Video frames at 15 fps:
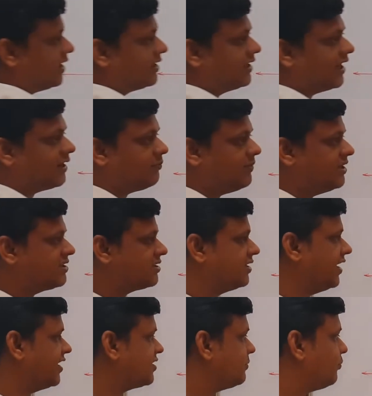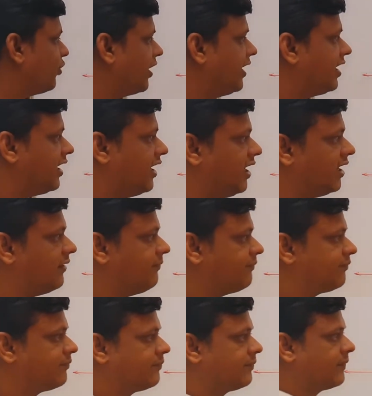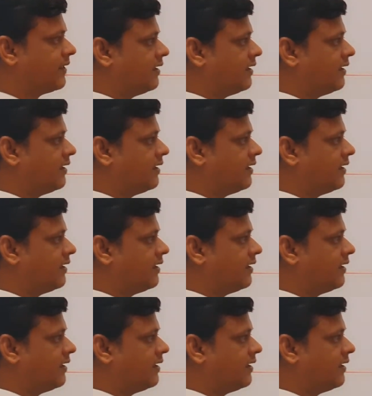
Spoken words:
That means this point A